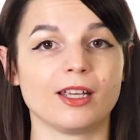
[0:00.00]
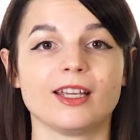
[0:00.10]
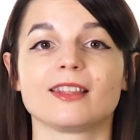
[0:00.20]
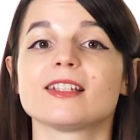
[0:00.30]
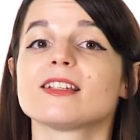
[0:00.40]

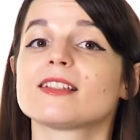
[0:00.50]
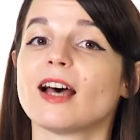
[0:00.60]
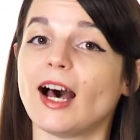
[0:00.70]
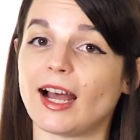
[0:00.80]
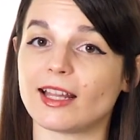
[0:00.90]
This is a
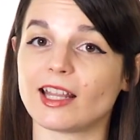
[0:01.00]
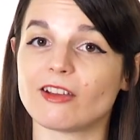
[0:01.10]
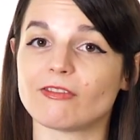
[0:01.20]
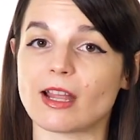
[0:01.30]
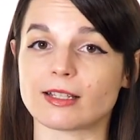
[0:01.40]
highly
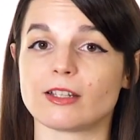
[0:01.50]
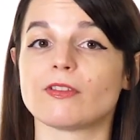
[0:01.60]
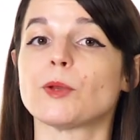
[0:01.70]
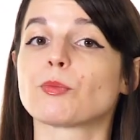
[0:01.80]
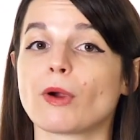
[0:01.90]
effective
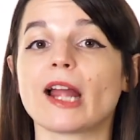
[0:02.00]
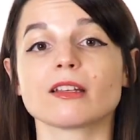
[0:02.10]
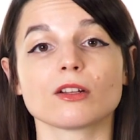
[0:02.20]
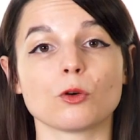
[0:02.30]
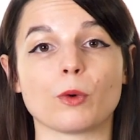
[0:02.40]
and
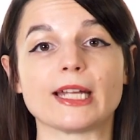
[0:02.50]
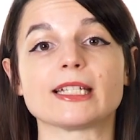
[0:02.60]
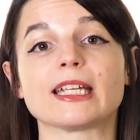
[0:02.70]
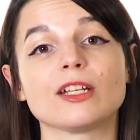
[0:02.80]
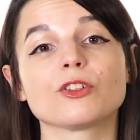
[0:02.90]
practical way
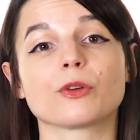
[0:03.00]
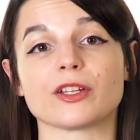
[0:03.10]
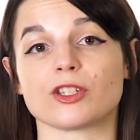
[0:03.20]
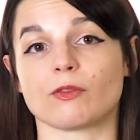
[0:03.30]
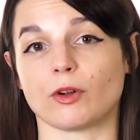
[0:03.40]
to
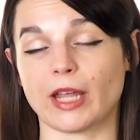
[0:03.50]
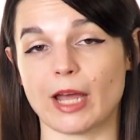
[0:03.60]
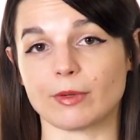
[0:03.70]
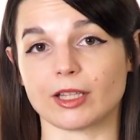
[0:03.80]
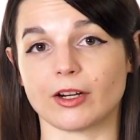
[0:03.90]
increase your
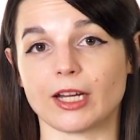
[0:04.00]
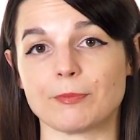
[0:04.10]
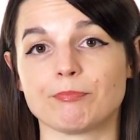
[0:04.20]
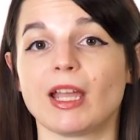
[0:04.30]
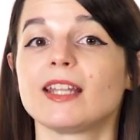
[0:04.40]
vocabulary,
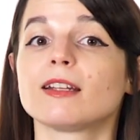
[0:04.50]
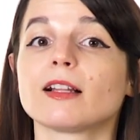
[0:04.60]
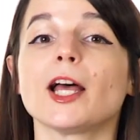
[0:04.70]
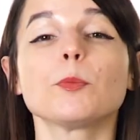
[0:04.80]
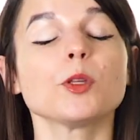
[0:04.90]
and it'll
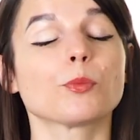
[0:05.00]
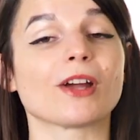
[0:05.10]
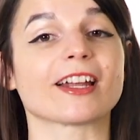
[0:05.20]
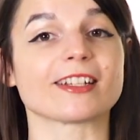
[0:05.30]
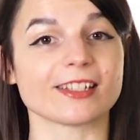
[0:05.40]
help you
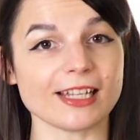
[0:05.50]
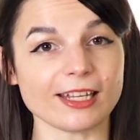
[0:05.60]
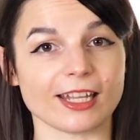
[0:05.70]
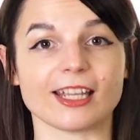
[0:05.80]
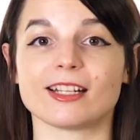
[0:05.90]
practice
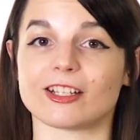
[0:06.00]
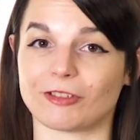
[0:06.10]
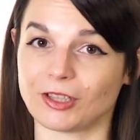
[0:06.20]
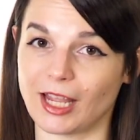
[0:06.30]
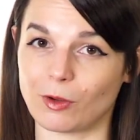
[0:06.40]
thinking in a
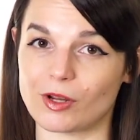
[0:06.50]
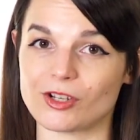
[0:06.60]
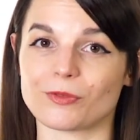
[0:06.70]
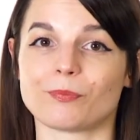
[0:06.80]
different language.